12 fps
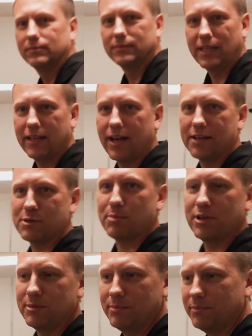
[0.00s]
pretty busy out
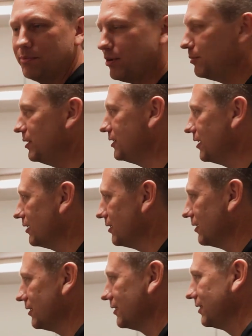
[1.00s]
there
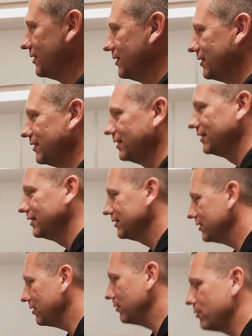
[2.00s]
a little, little quieter in
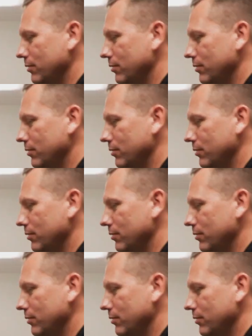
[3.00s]
here.